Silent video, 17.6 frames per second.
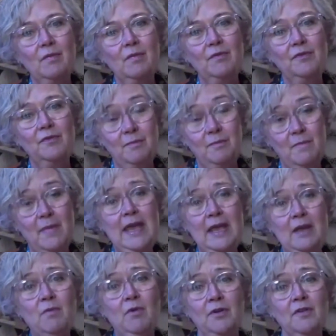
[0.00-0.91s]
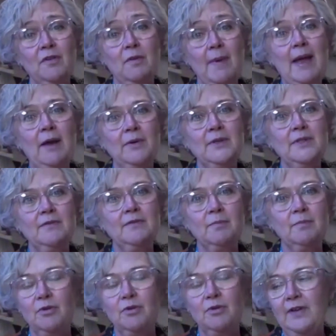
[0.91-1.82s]
for me, one of the powers
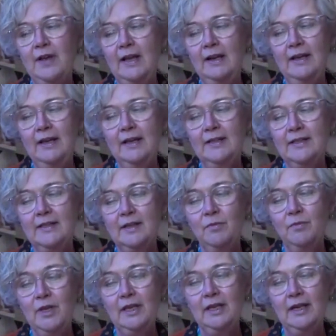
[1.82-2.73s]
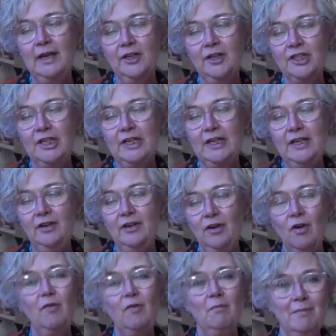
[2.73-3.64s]
of the profiling is that we can actually
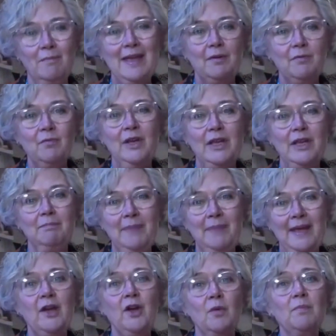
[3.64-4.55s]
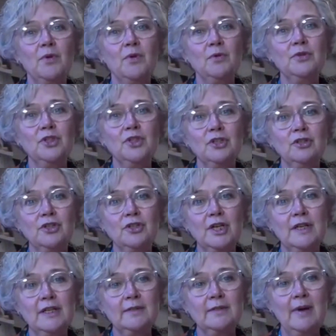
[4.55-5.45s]
not we can pick up those
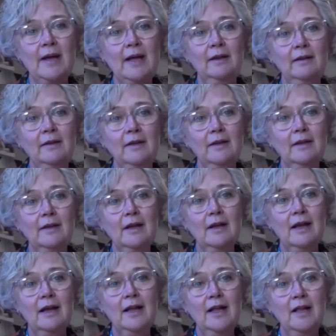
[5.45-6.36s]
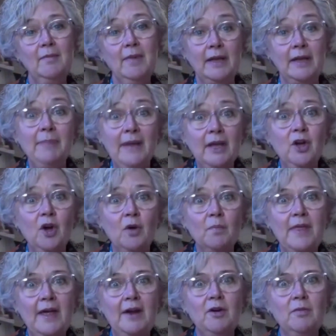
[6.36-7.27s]
children as well, and pick
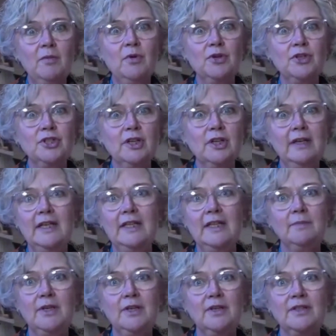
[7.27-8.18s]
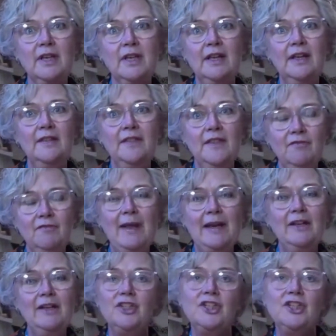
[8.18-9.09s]
up their emotional needs, because they've
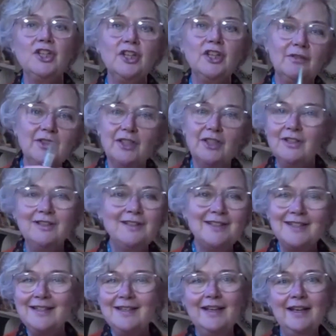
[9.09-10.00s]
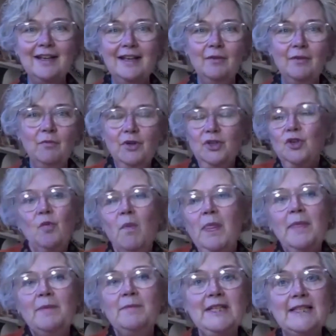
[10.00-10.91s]
managed to we don't
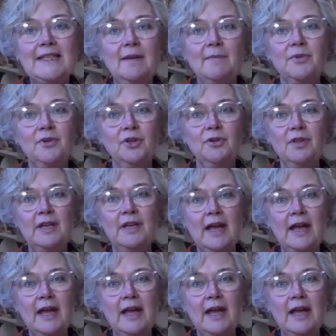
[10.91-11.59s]
want them to slip through the